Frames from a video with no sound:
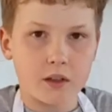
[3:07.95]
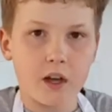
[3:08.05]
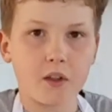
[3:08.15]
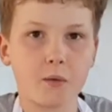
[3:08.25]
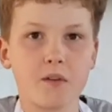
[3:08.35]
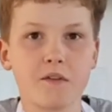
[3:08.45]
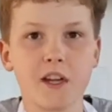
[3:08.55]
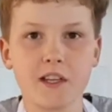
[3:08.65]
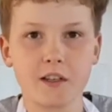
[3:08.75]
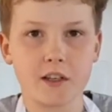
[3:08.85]
So now that
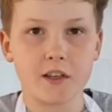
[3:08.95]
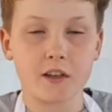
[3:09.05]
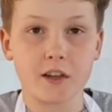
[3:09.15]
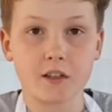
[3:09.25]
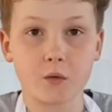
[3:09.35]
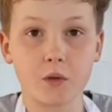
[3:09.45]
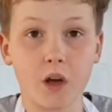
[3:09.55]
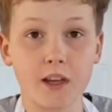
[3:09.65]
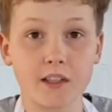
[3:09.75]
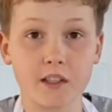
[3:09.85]
we've kneaded it and it's all
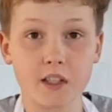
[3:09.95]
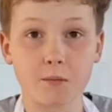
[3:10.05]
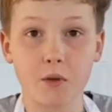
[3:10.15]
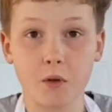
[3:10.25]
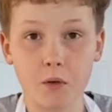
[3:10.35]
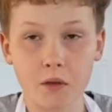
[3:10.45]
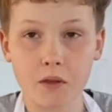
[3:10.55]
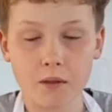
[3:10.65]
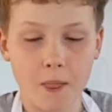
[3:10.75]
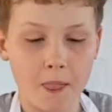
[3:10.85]
nice and
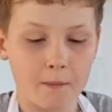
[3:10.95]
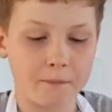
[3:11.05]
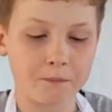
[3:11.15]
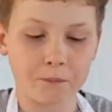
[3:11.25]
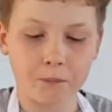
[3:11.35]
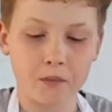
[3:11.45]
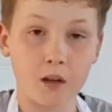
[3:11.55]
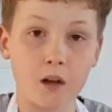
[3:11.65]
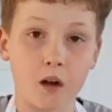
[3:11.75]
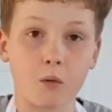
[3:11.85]
smooth,
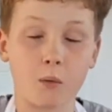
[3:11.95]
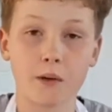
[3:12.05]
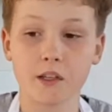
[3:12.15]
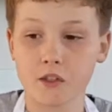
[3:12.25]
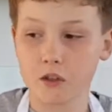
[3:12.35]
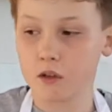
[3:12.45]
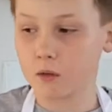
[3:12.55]
what we need to